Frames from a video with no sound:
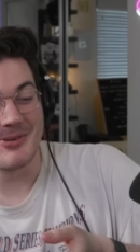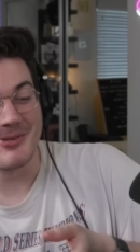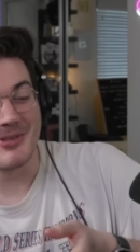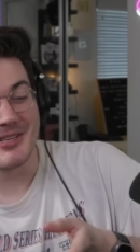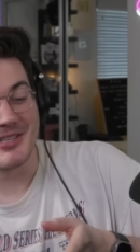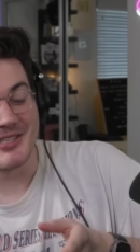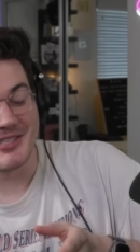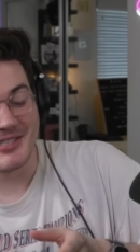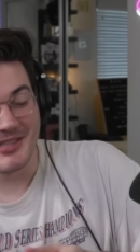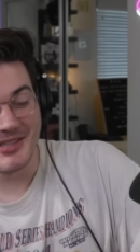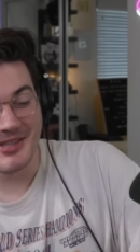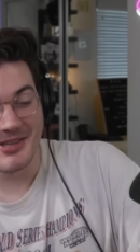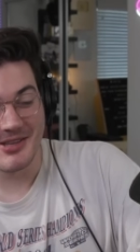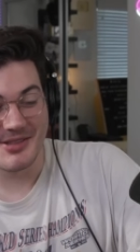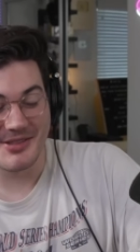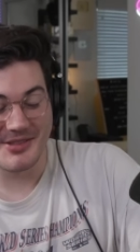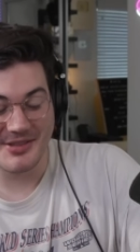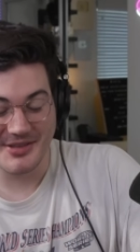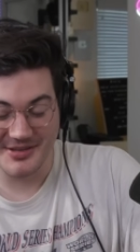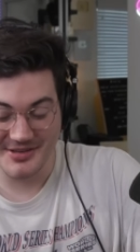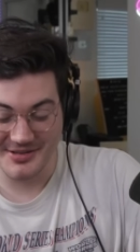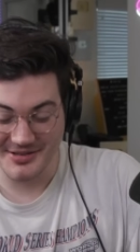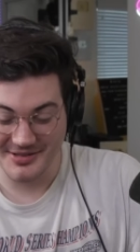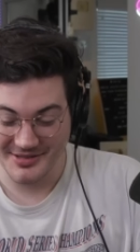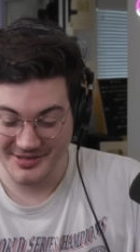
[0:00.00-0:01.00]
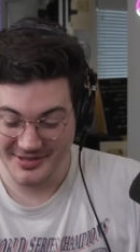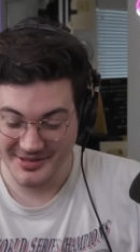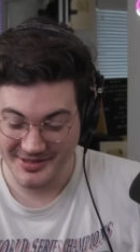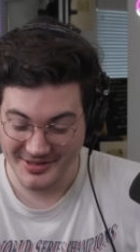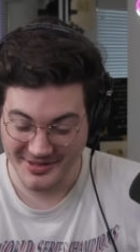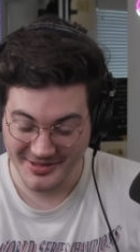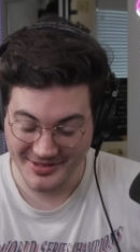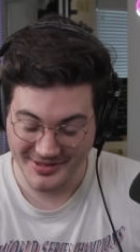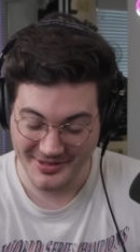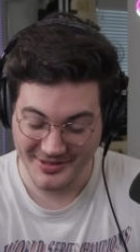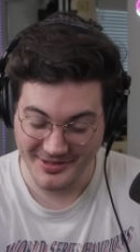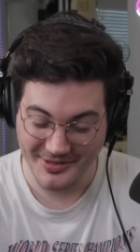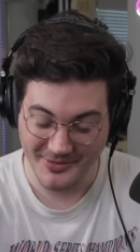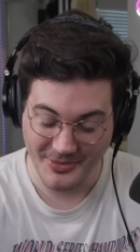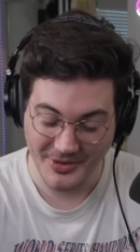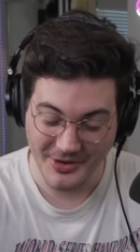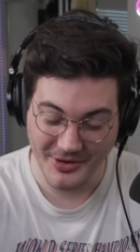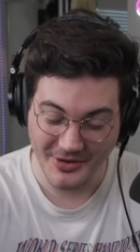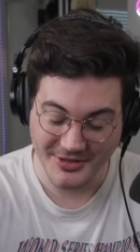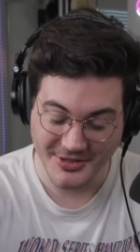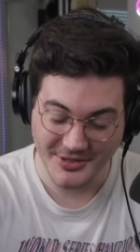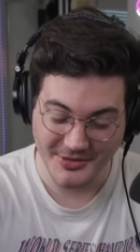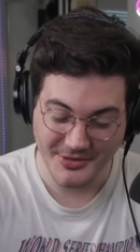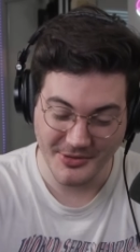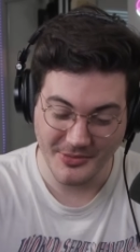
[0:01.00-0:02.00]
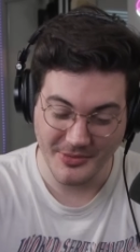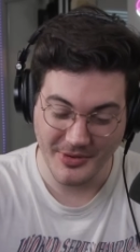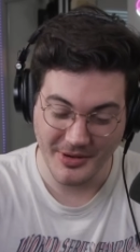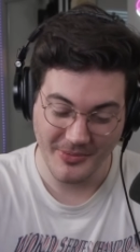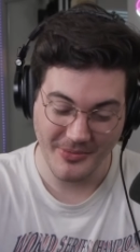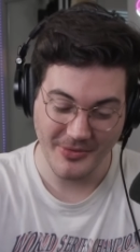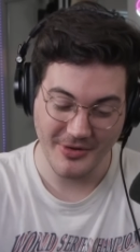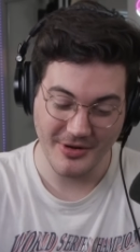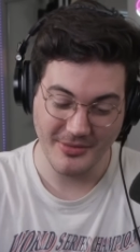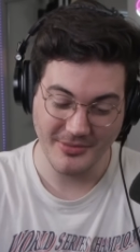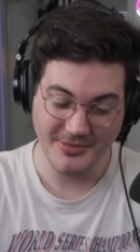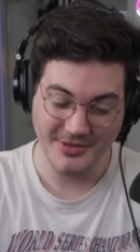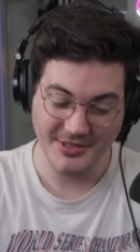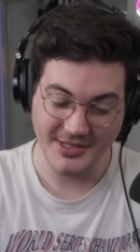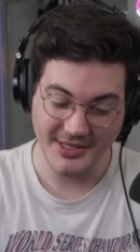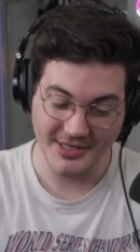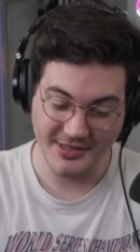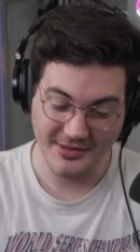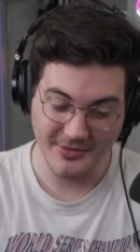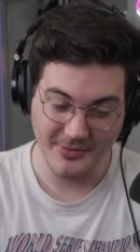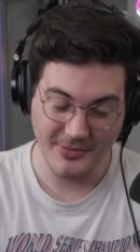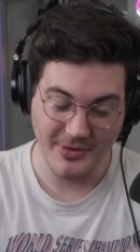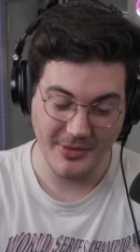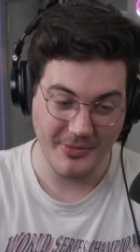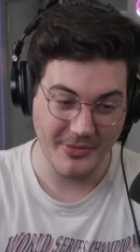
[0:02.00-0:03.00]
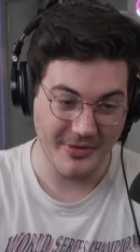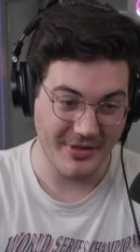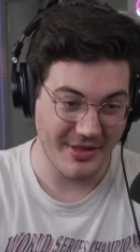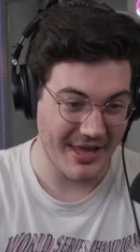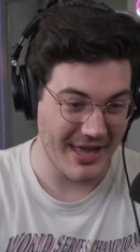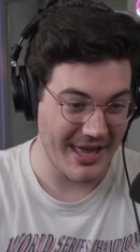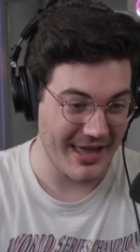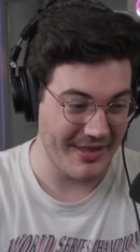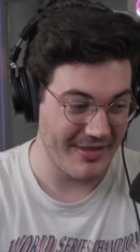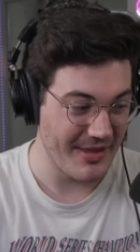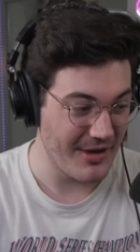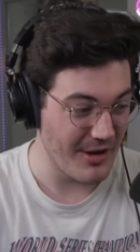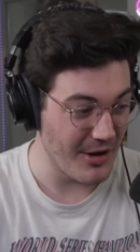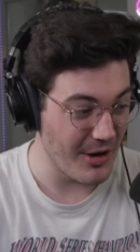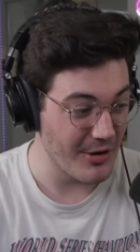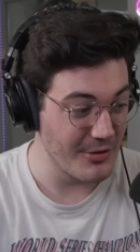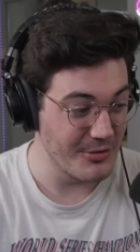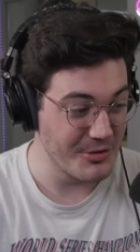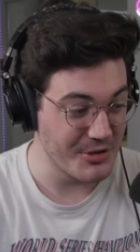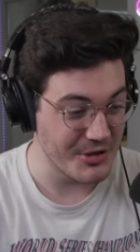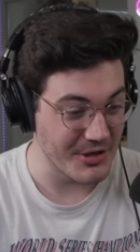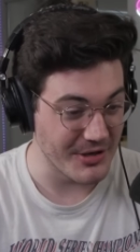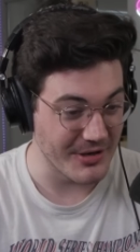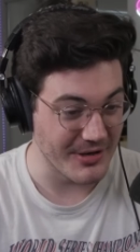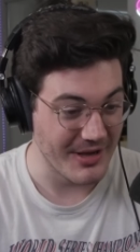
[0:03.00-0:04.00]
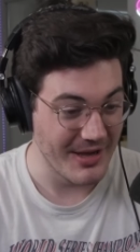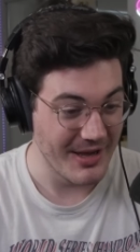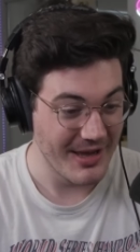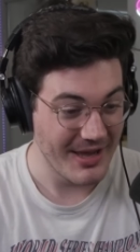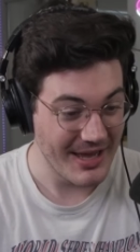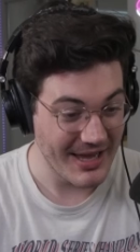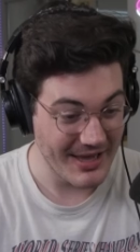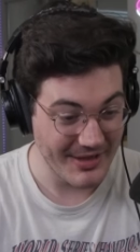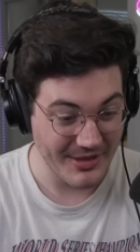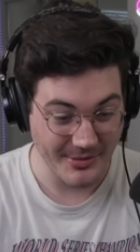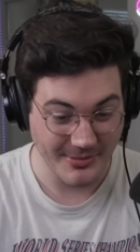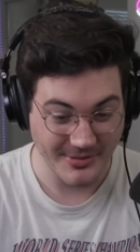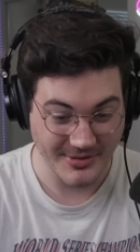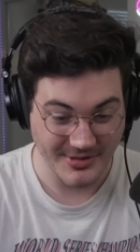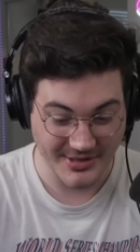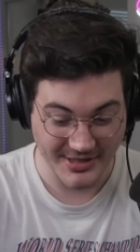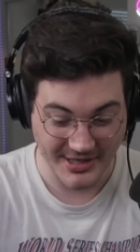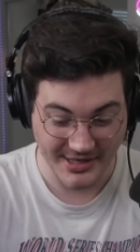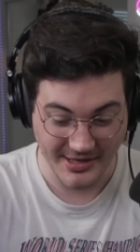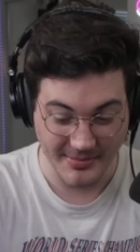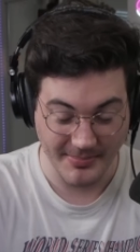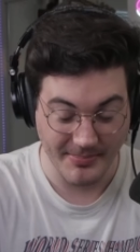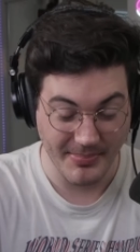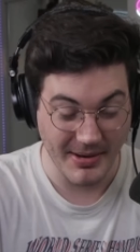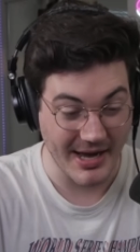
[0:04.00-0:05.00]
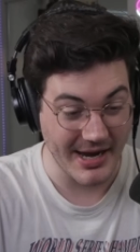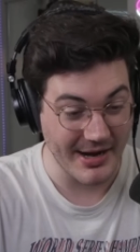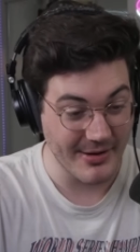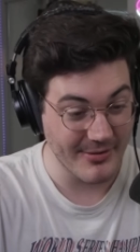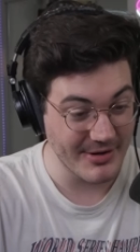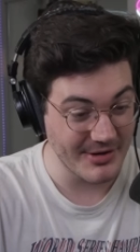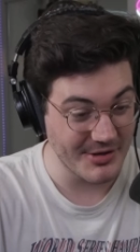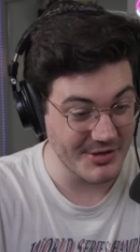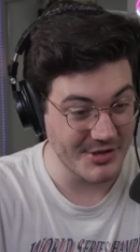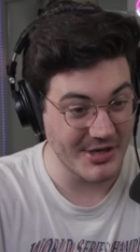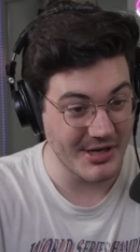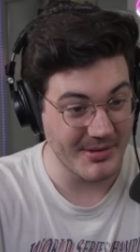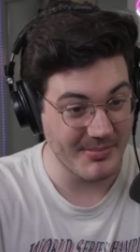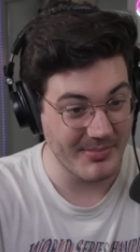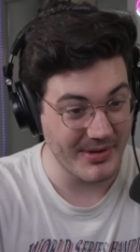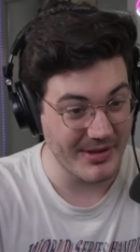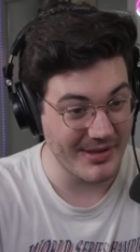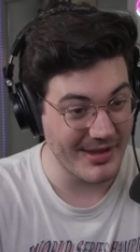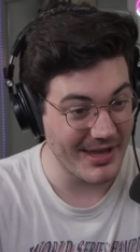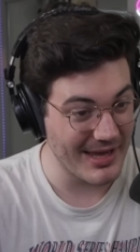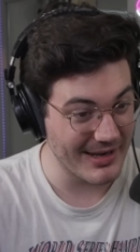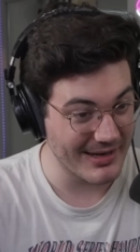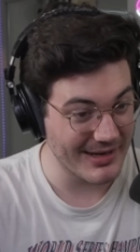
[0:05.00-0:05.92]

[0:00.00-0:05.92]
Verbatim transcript: This, the the we'd also do one where it was like the one where they had the ocean and there was like a pirate ship in that